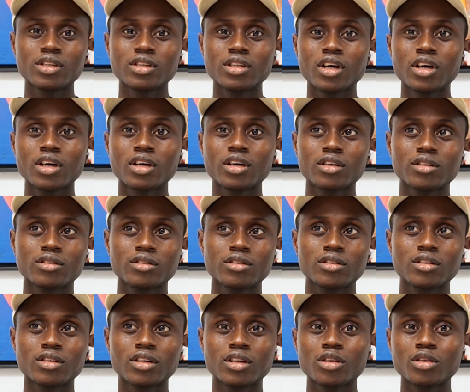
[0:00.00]
that
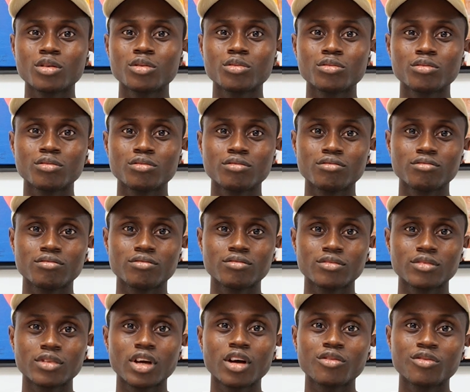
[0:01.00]

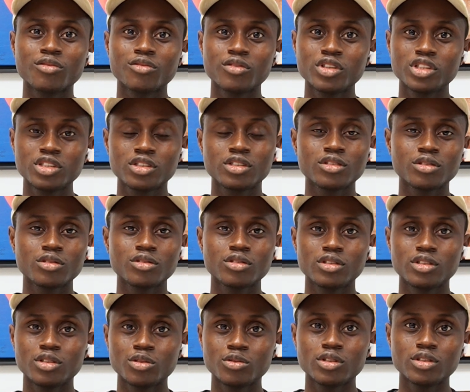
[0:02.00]
I've reached
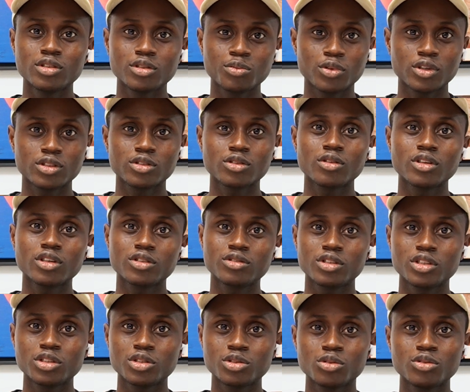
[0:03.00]
the particular
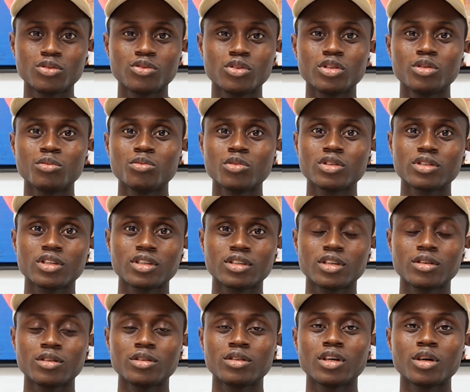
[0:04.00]
threshold for the month and
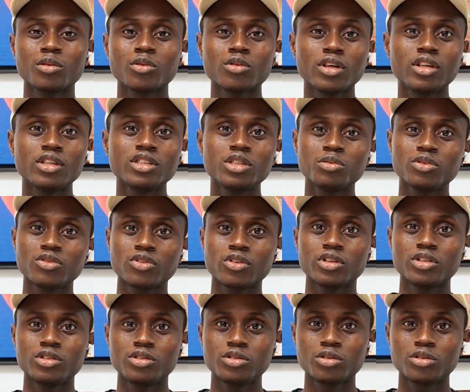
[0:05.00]
I'm eligible for a